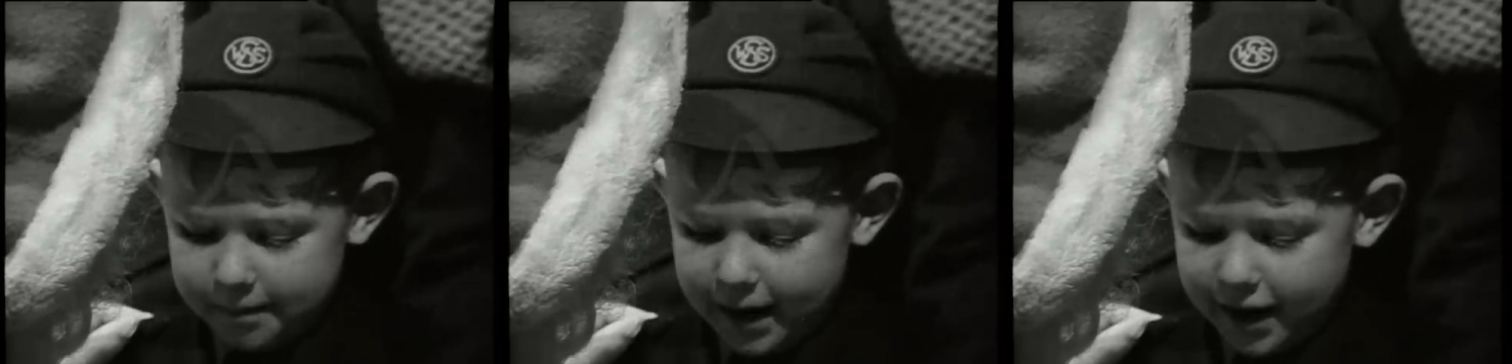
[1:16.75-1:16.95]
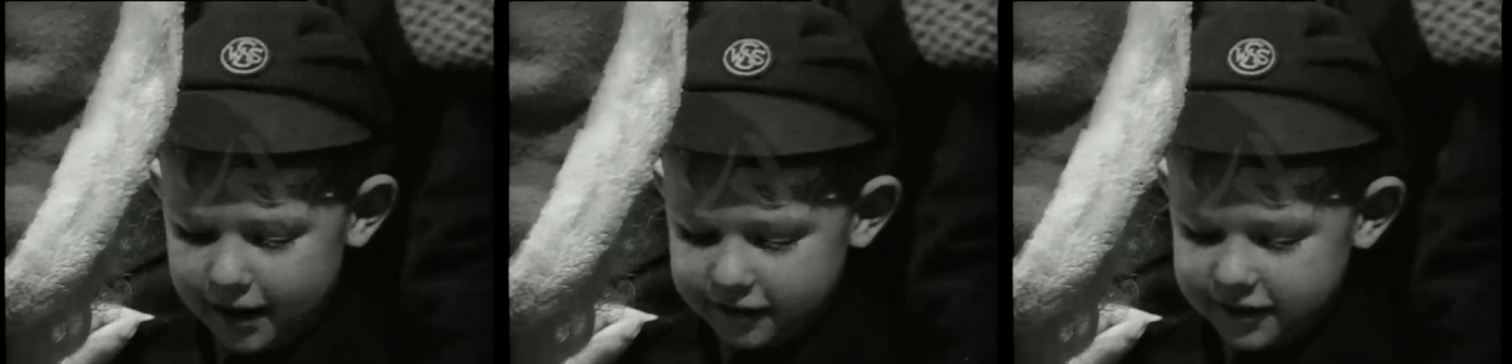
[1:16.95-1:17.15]

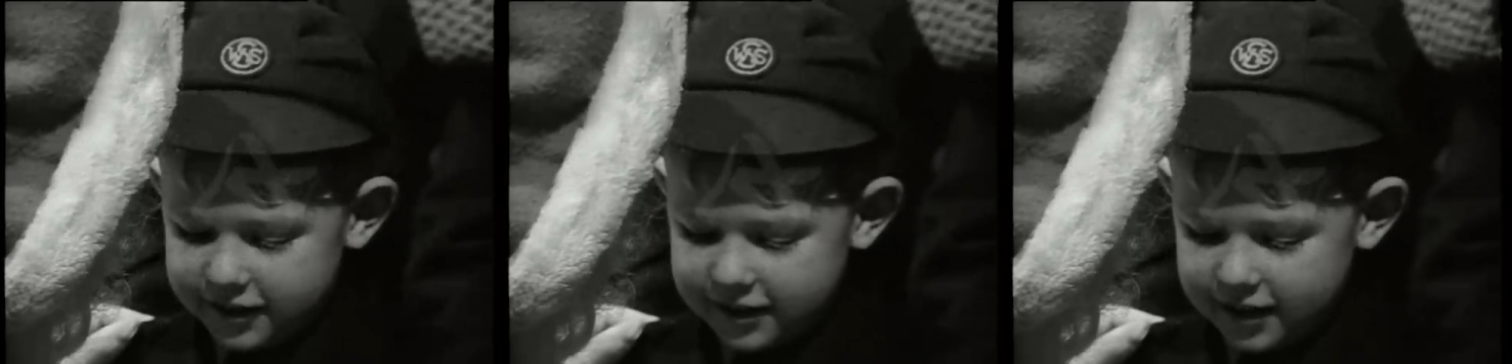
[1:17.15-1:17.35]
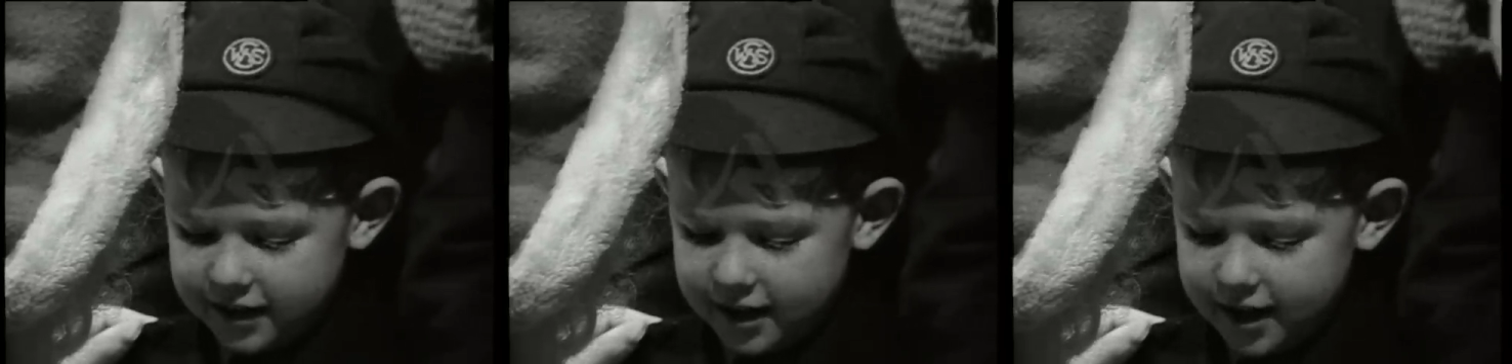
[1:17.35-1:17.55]

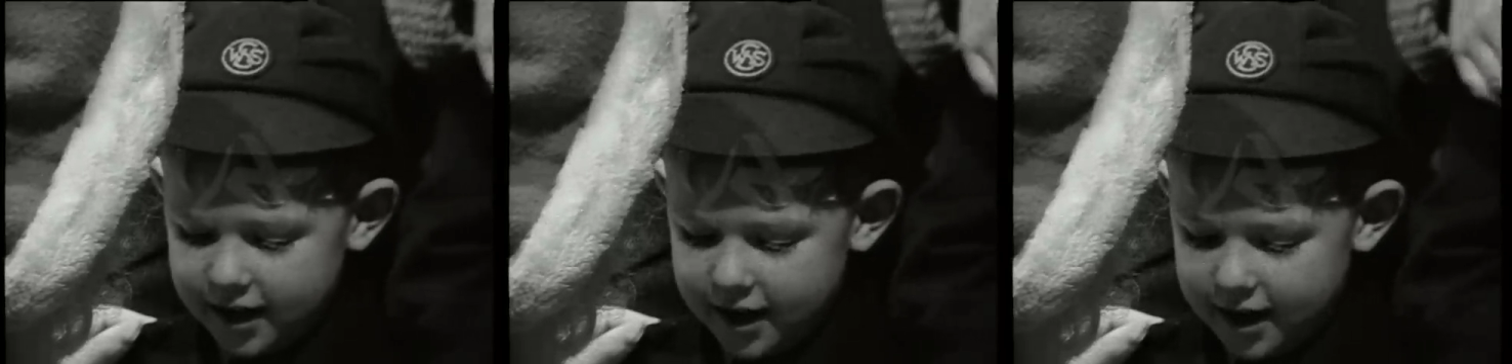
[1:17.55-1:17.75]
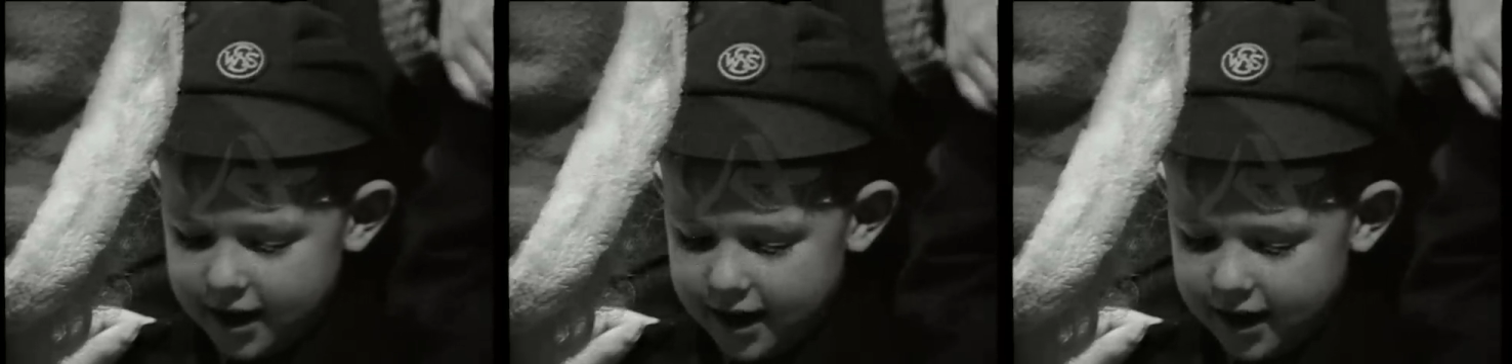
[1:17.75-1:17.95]
mouse
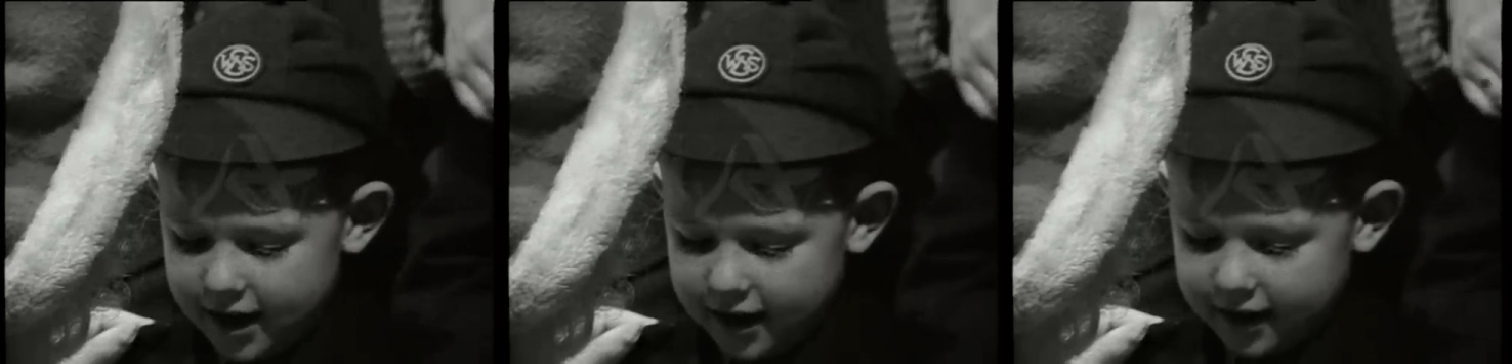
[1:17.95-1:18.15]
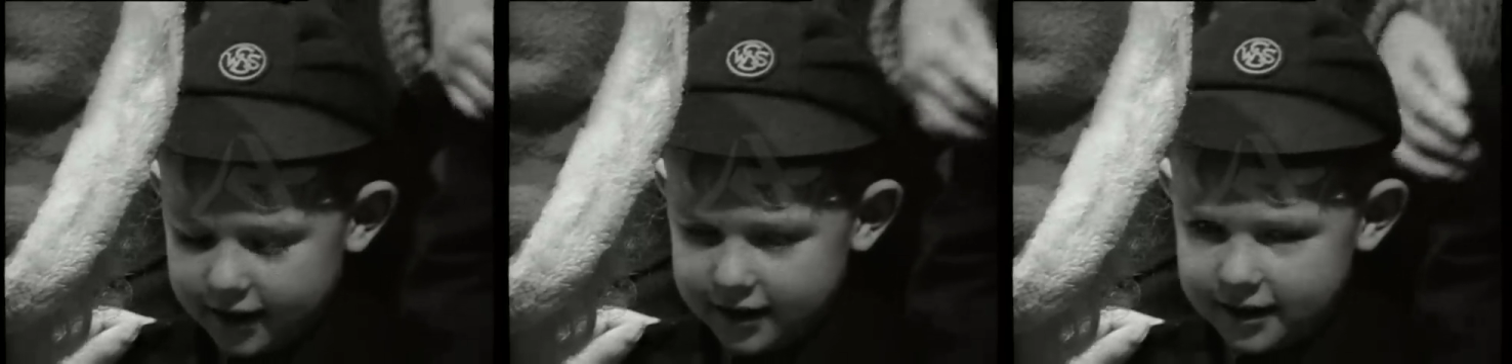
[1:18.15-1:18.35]

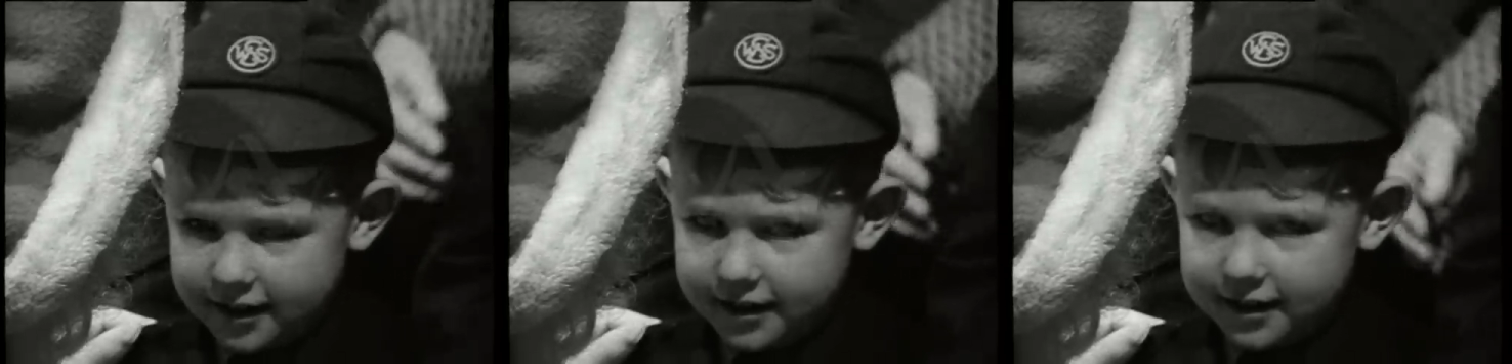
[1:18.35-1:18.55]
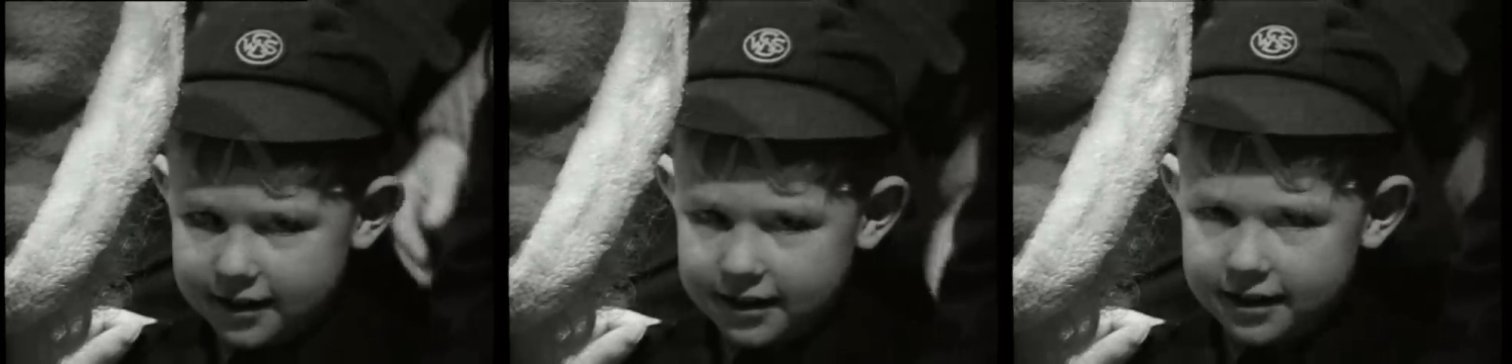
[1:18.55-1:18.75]

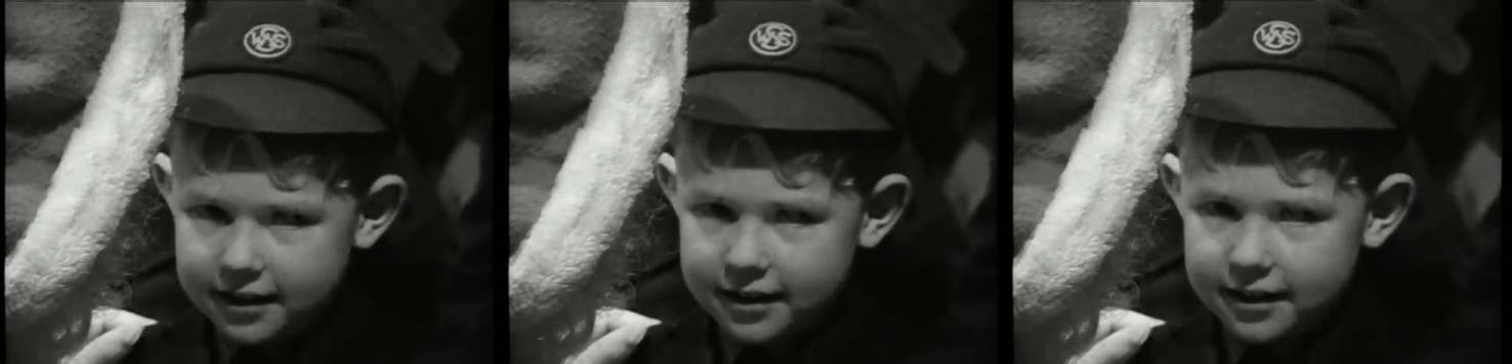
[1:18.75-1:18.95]
and